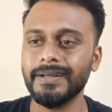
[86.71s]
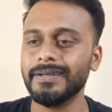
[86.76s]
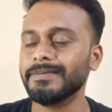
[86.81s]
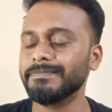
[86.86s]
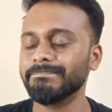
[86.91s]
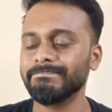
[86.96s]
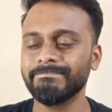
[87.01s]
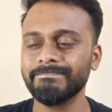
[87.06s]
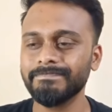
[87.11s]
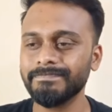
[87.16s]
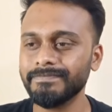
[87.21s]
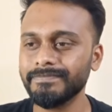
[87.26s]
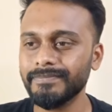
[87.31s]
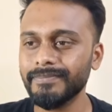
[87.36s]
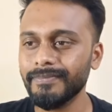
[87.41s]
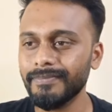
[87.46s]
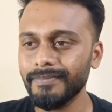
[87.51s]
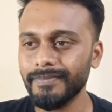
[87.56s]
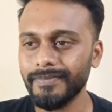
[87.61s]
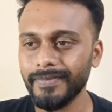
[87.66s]
Uh,
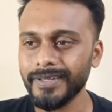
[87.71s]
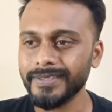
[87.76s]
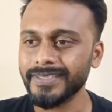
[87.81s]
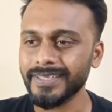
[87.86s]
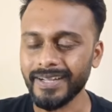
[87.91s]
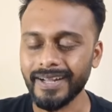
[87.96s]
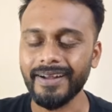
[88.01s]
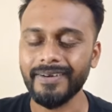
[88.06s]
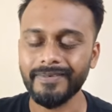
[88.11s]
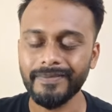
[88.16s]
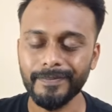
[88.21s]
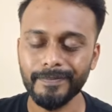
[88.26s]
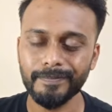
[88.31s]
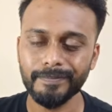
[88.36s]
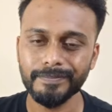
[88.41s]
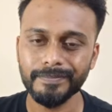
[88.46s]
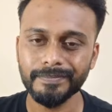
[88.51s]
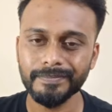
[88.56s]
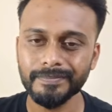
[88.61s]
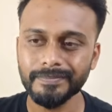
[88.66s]
much I have
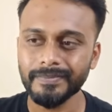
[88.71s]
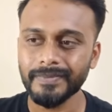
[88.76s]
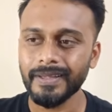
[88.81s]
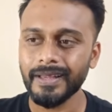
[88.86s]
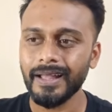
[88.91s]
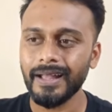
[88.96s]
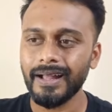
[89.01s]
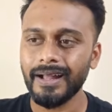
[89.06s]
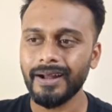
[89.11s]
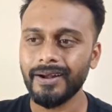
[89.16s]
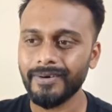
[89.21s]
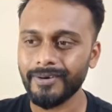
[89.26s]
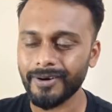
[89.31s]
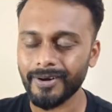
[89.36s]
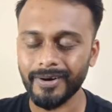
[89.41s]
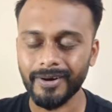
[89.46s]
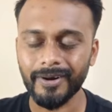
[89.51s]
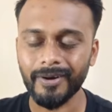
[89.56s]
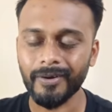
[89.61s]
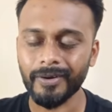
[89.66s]

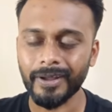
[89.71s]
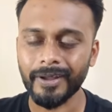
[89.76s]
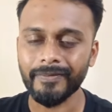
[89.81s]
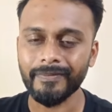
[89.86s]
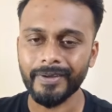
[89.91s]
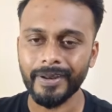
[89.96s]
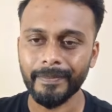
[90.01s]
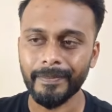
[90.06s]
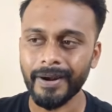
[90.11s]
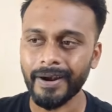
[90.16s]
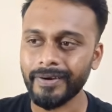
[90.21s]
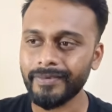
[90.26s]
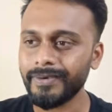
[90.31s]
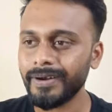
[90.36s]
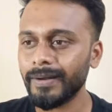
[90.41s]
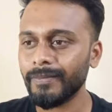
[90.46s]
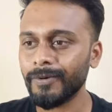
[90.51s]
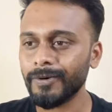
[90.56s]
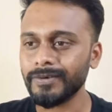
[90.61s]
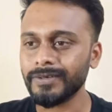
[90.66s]
talking very bad
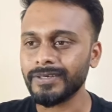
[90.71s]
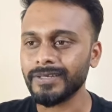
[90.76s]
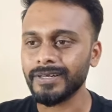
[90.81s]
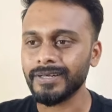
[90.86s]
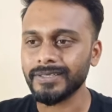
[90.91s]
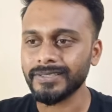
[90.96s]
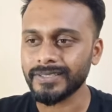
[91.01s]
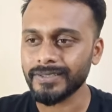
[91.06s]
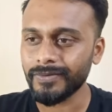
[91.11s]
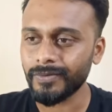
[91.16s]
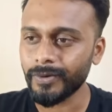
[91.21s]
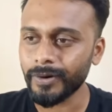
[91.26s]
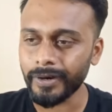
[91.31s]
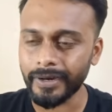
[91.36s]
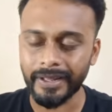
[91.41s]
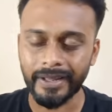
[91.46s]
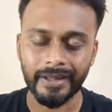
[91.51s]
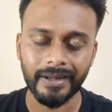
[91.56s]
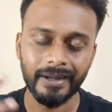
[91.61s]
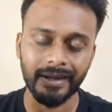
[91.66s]
about cursor,
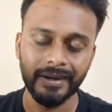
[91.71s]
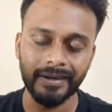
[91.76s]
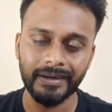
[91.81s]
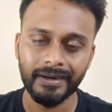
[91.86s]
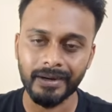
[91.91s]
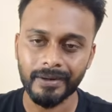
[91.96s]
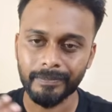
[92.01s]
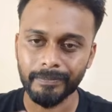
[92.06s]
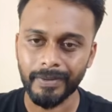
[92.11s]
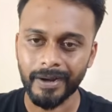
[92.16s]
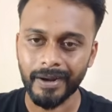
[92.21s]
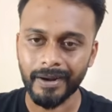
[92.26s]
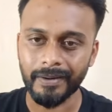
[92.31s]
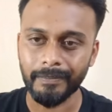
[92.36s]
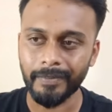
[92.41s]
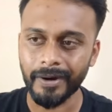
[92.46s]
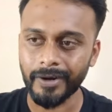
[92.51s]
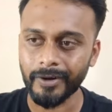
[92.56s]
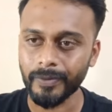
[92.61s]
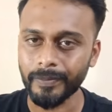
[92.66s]
what AI had done
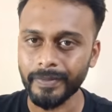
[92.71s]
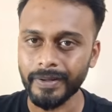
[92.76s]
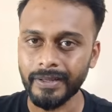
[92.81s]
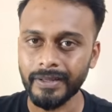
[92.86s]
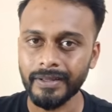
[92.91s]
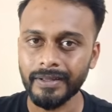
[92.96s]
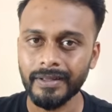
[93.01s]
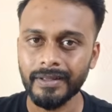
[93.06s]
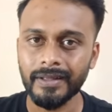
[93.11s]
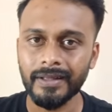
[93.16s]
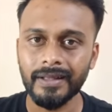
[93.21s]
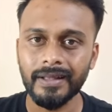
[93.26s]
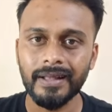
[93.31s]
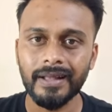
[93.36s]
bad to me.